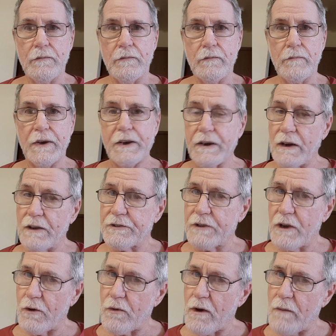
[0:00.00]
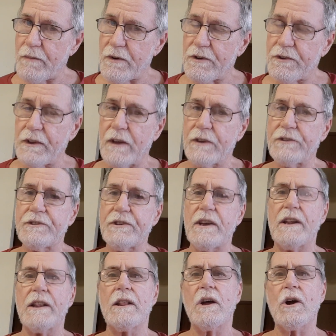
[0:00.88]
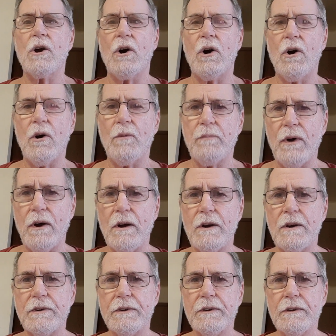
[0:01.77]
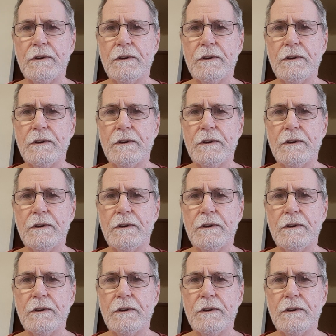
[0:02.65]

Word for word: Because they represent sin, they're all part